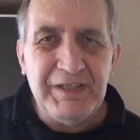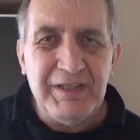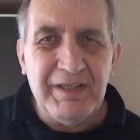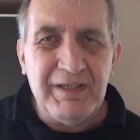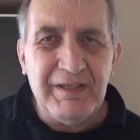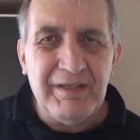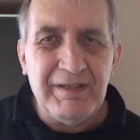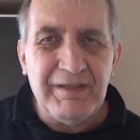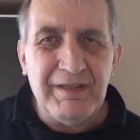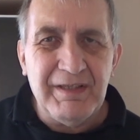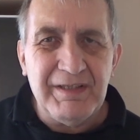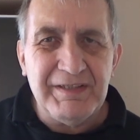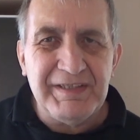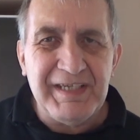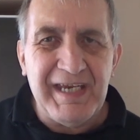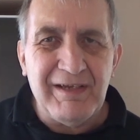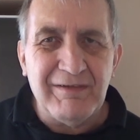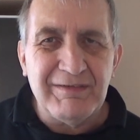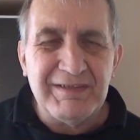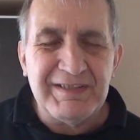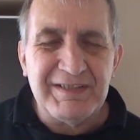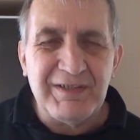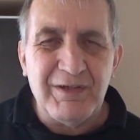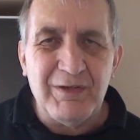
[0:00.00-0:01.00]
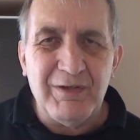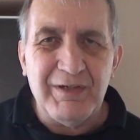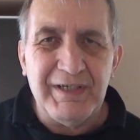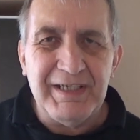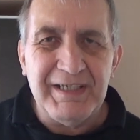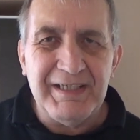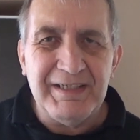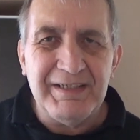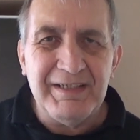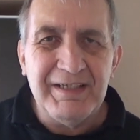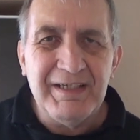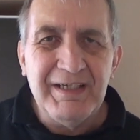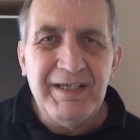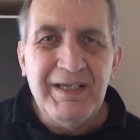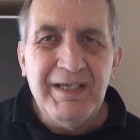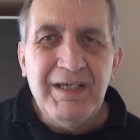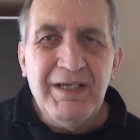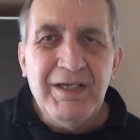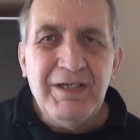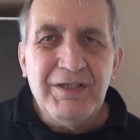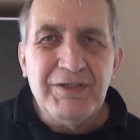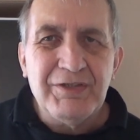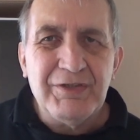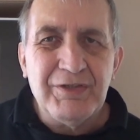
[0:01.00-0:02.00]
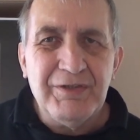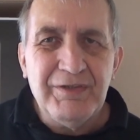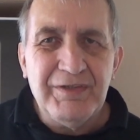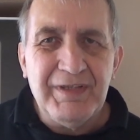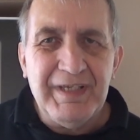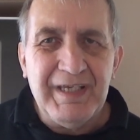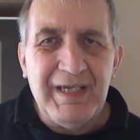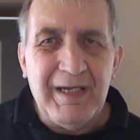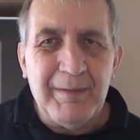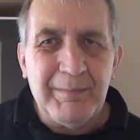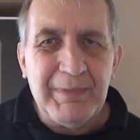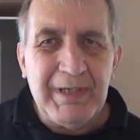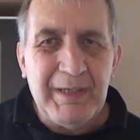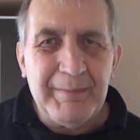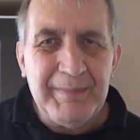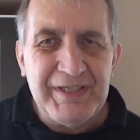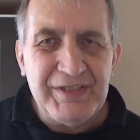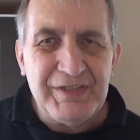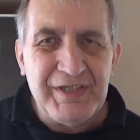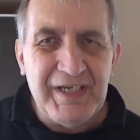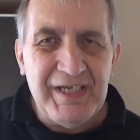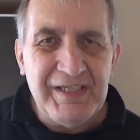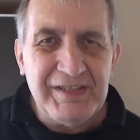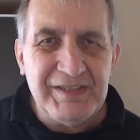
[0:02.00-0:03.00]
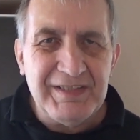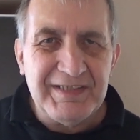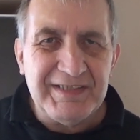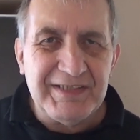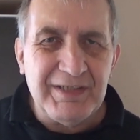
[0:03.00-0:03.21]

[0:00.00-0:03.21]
the downside to the upcoming changes.